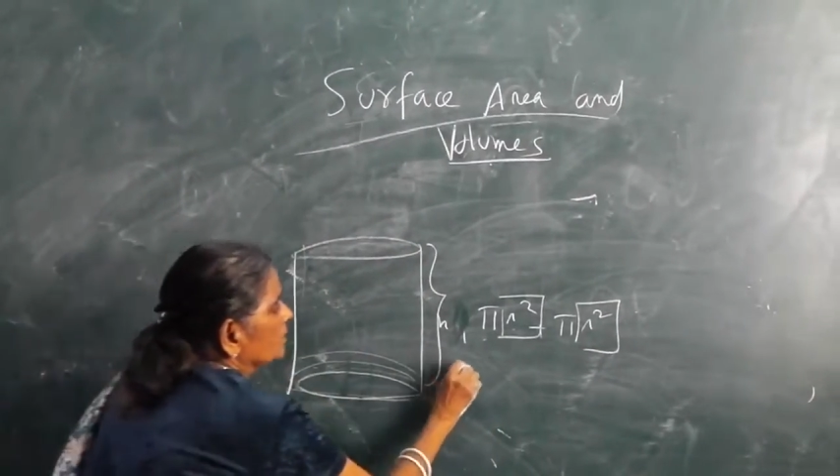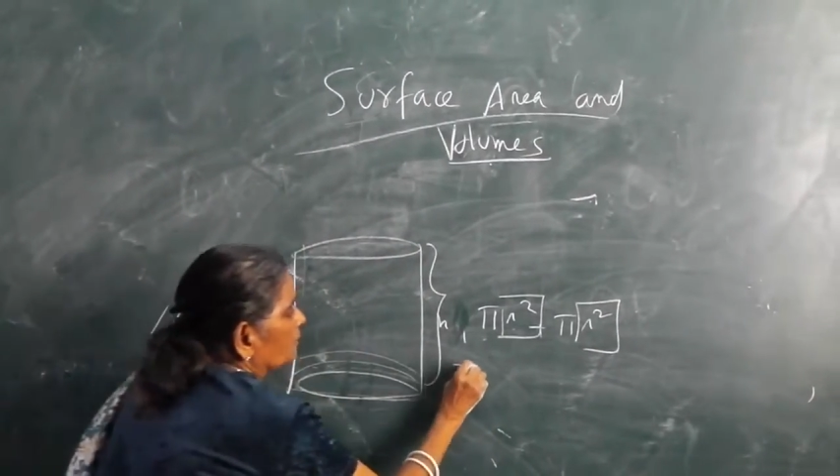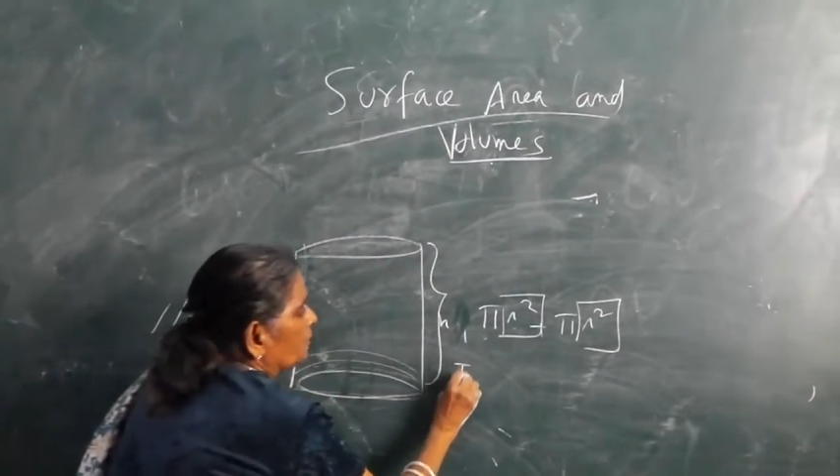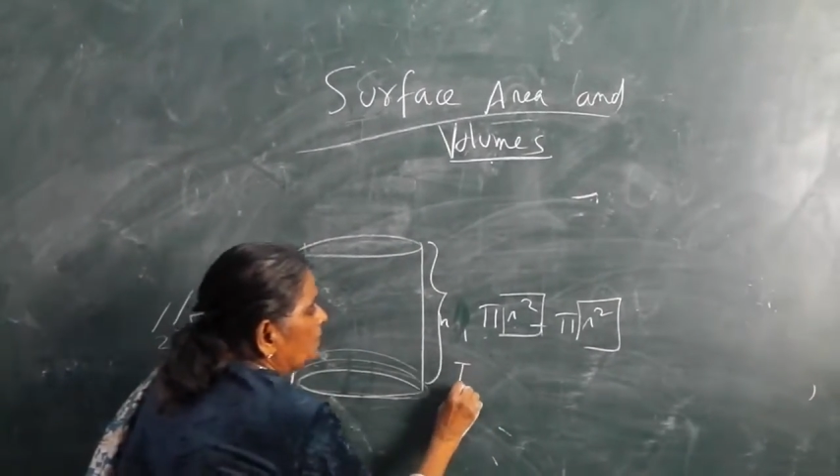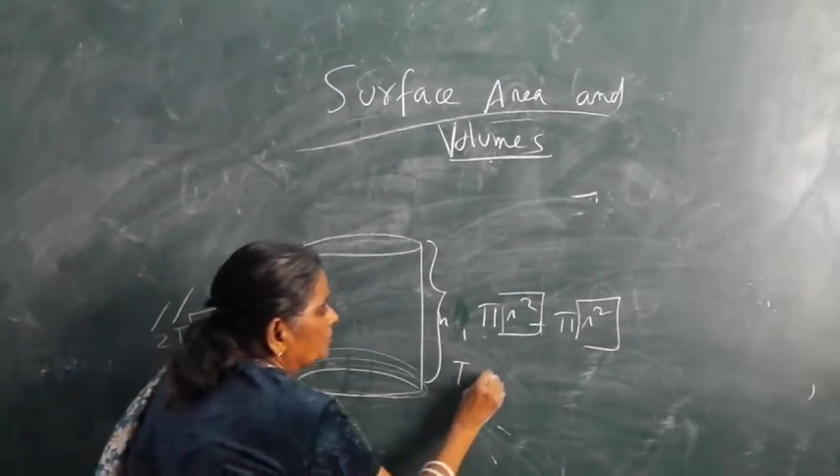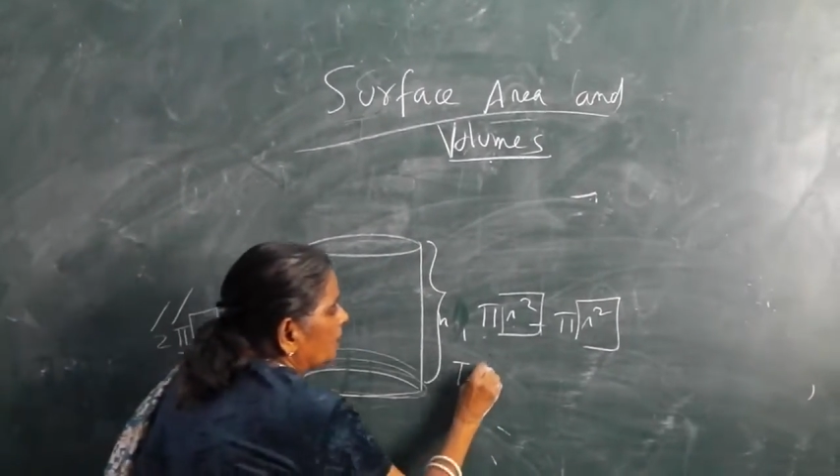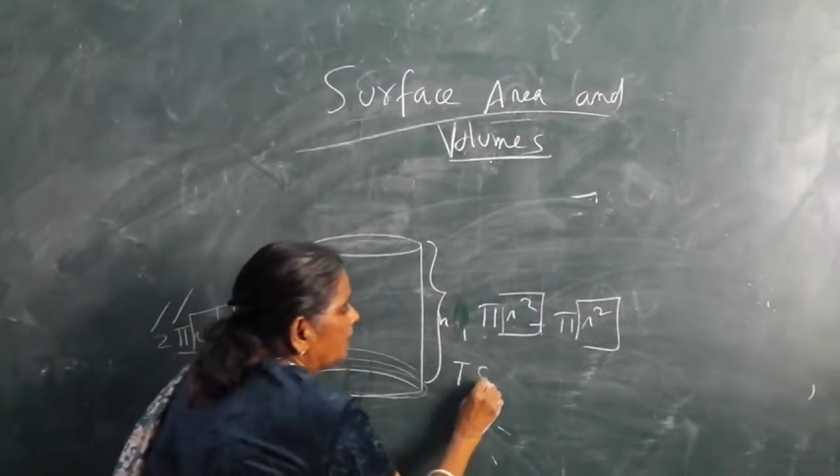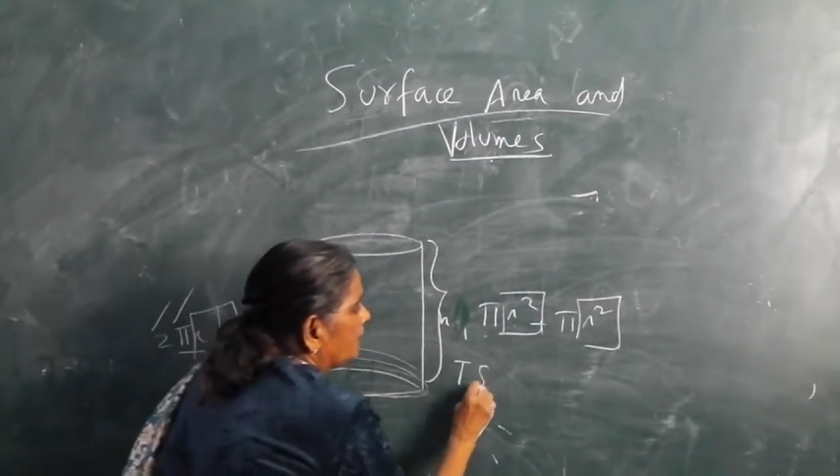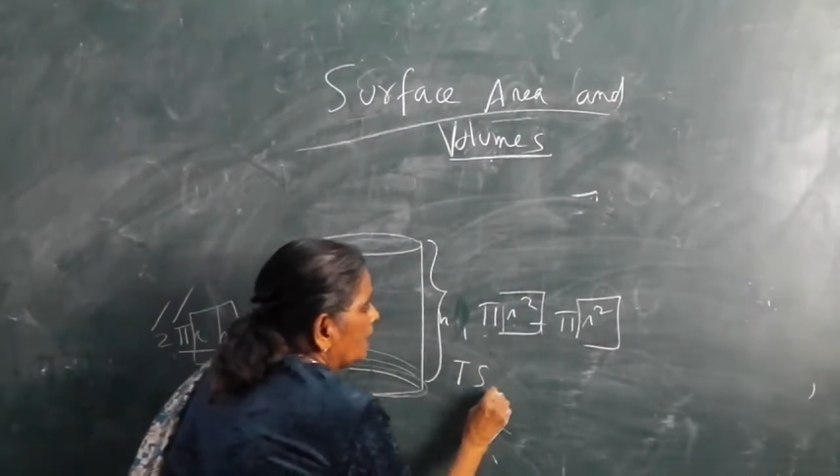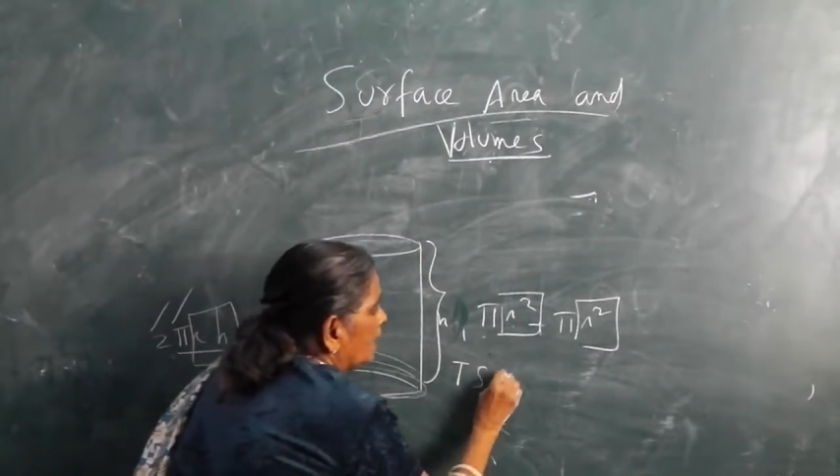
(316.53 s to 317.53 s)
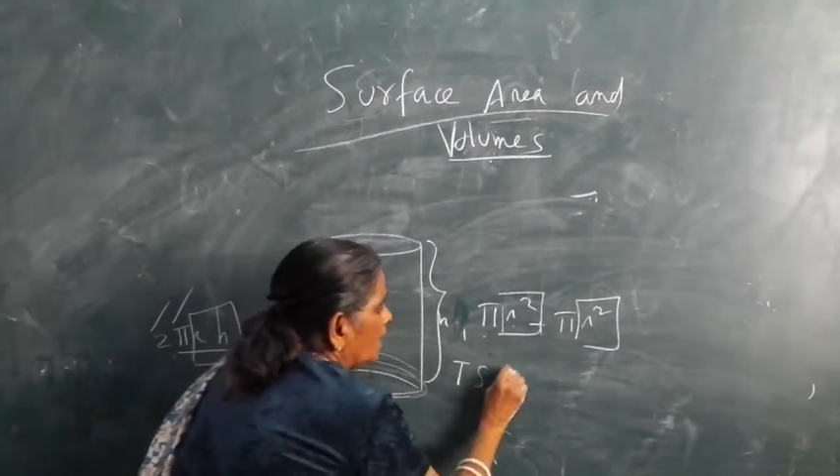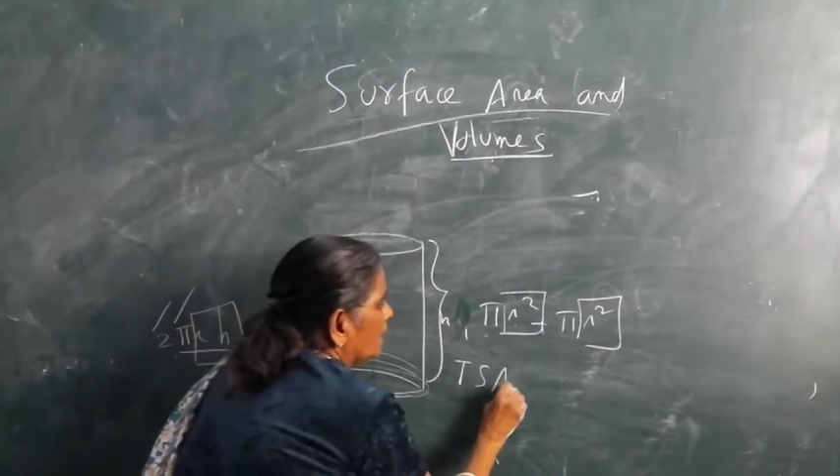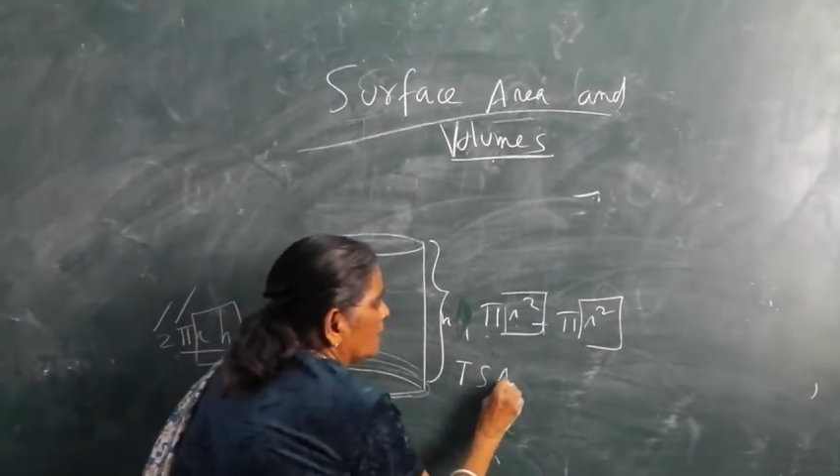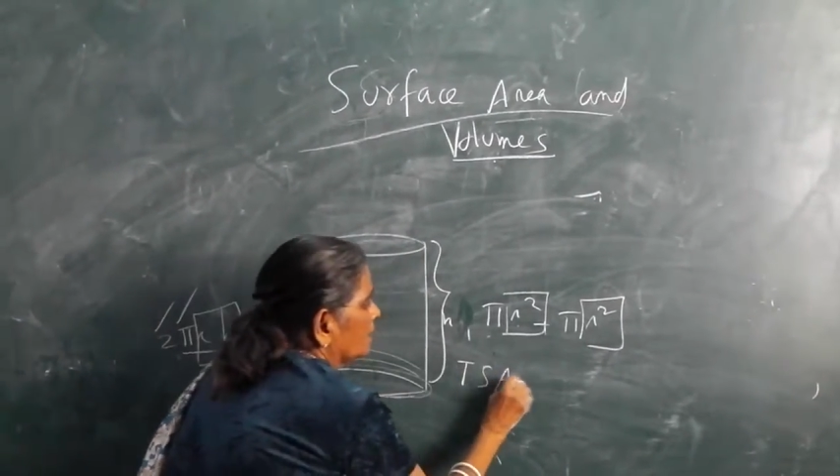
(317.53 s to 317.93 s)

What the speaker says: surface area